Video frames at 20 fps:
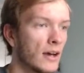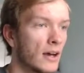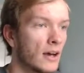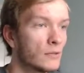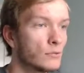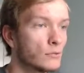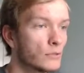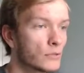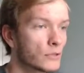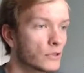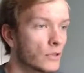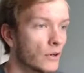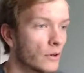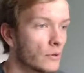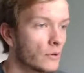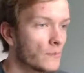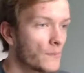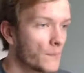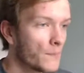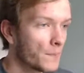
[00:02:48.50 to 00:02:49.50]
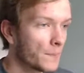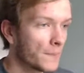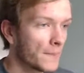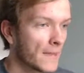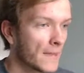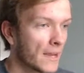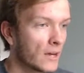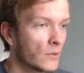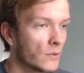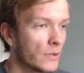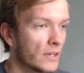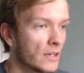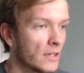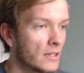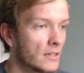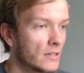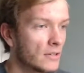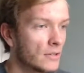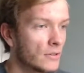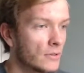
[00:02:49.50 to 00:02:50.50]
So now we
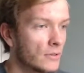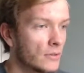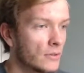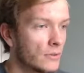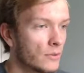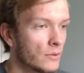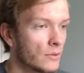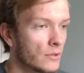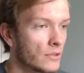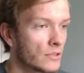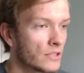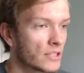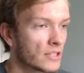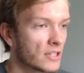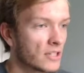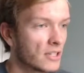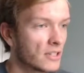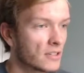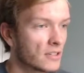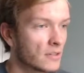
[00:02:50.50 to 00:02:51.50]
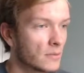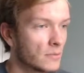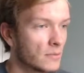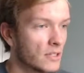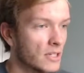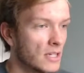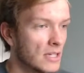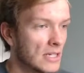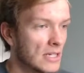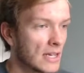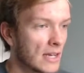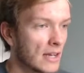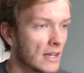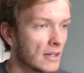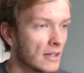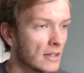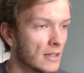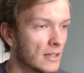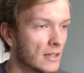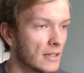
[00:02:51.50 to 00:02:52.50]
need to just get some
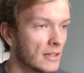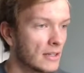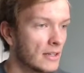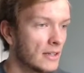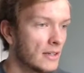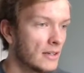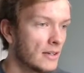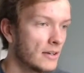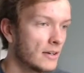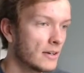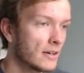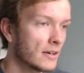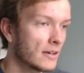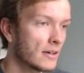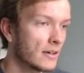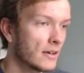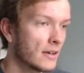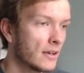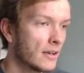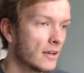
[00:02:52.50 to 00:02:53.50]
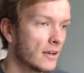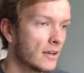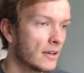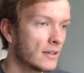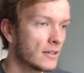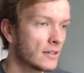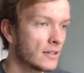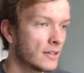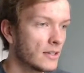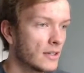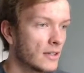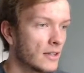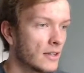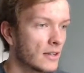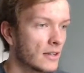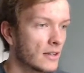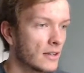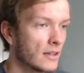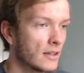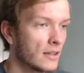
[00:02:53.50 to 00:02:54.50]
detail in here to
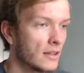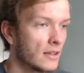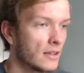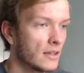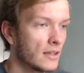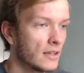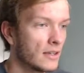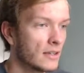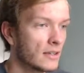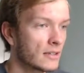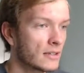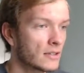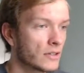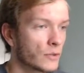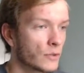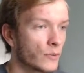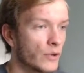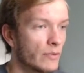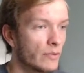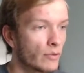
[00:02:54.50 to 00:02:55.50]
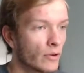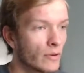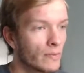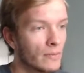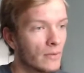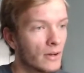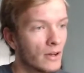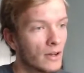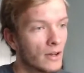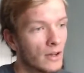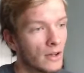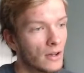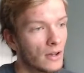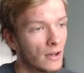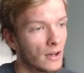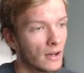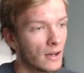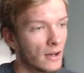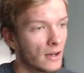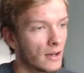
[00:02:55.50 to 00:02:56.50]
get the cerebrum,
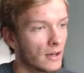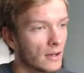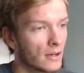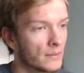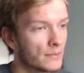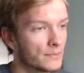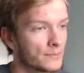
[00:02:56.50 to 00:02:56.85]
or